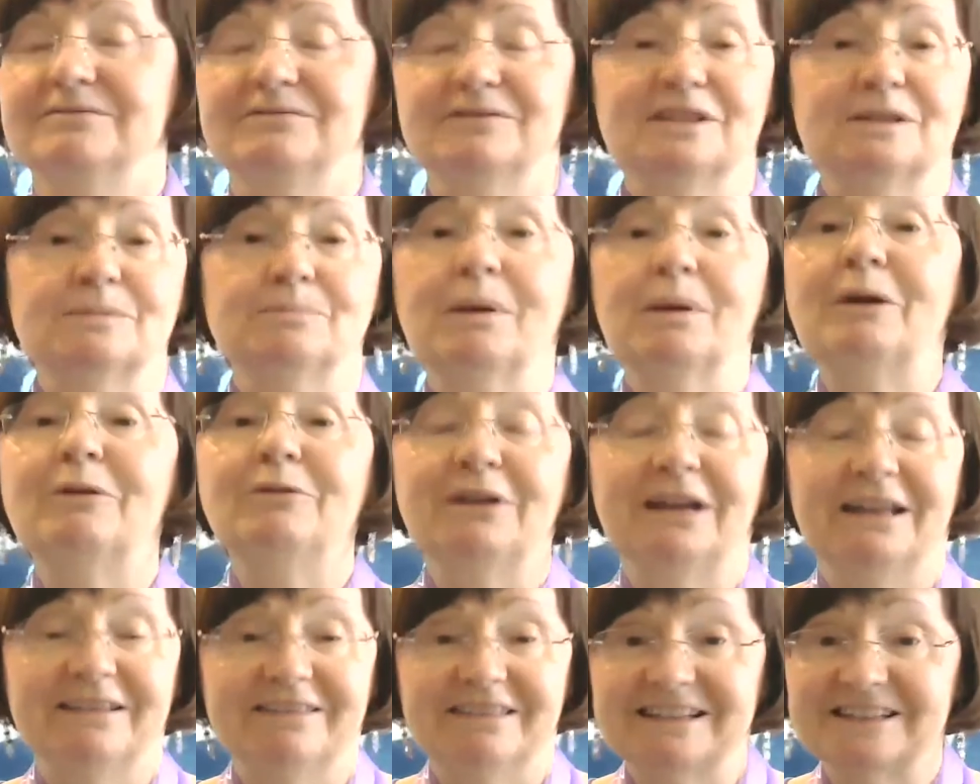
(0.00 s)

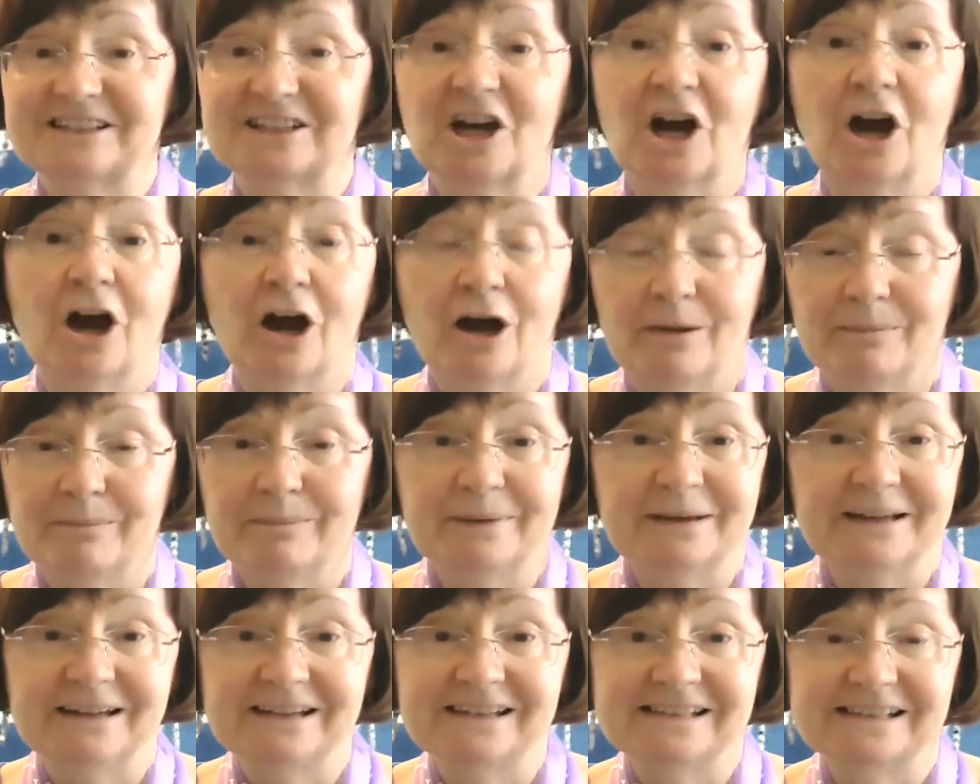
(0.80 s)
spout at the
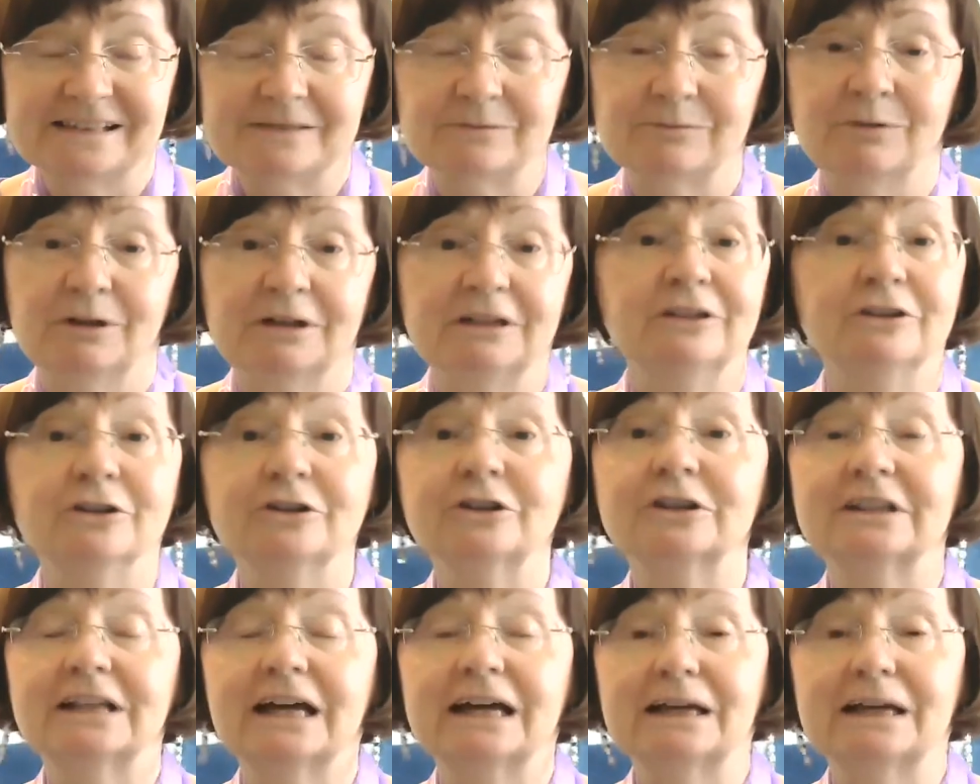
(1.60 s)
top as what
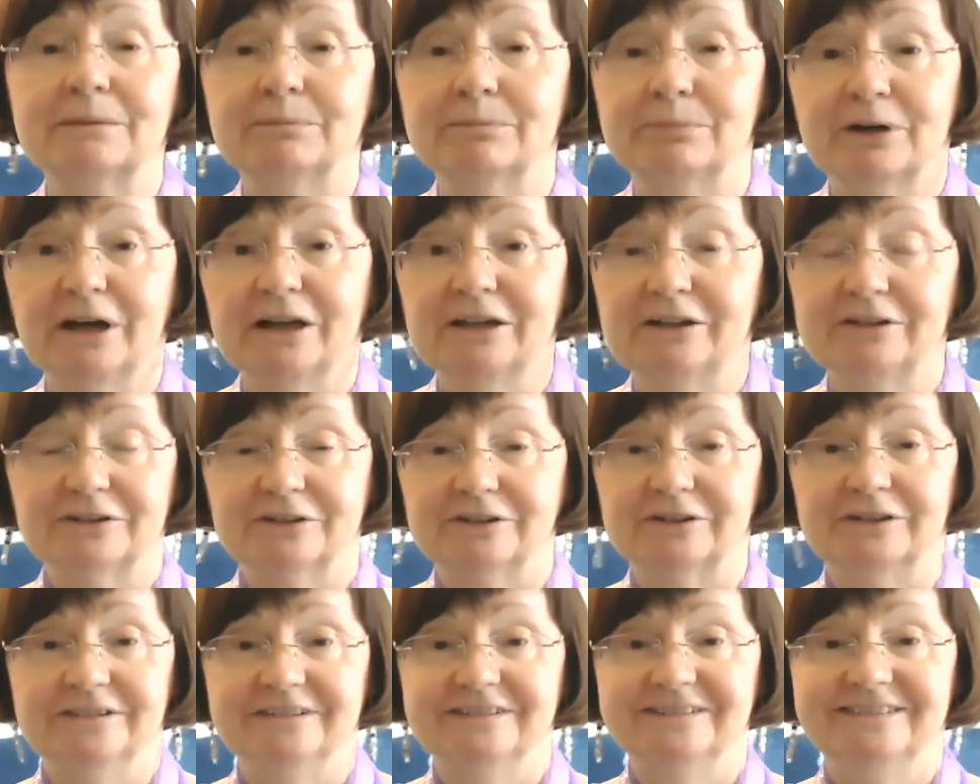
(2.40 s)
looked like a
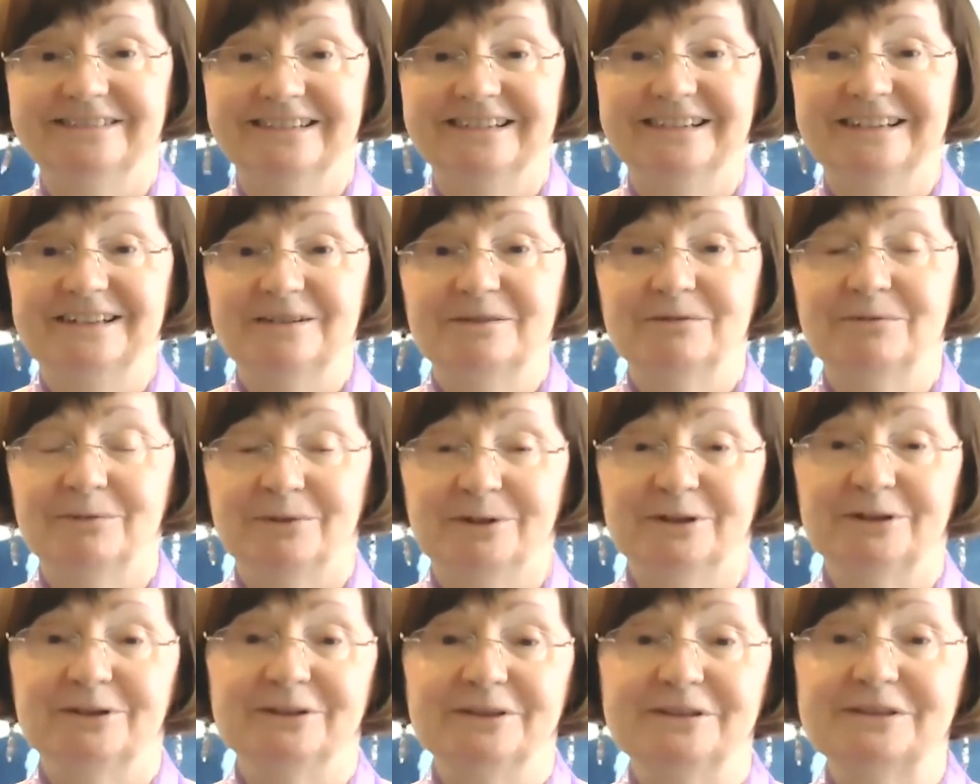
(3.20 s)
brighter
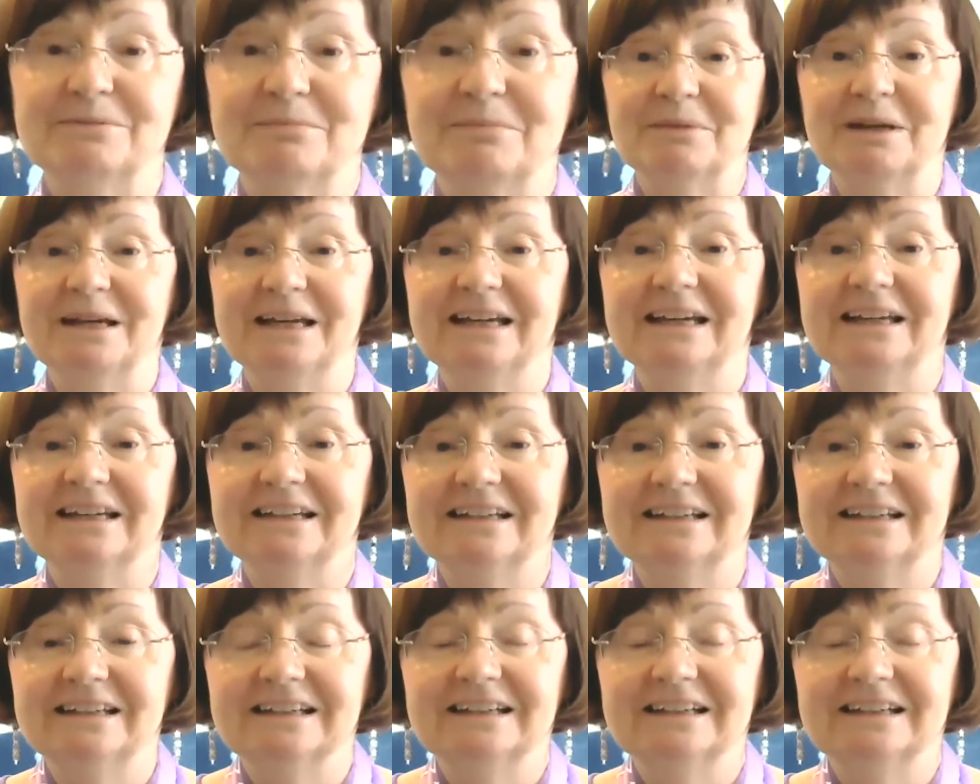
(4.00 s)
world me.